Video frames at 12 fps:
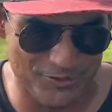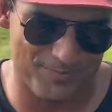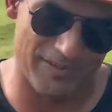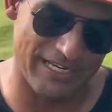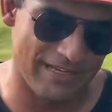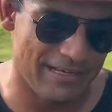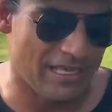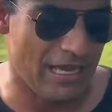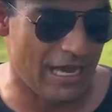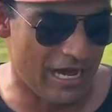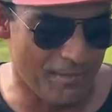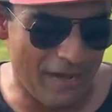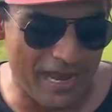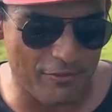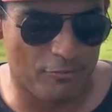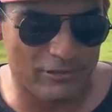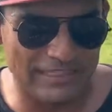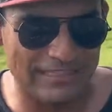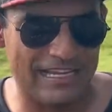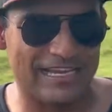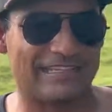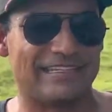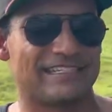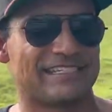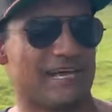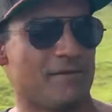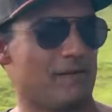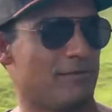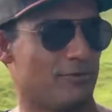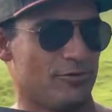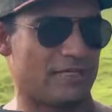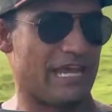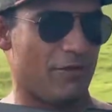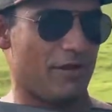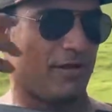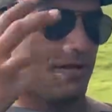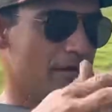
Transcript: But I really like this. I'm able to carry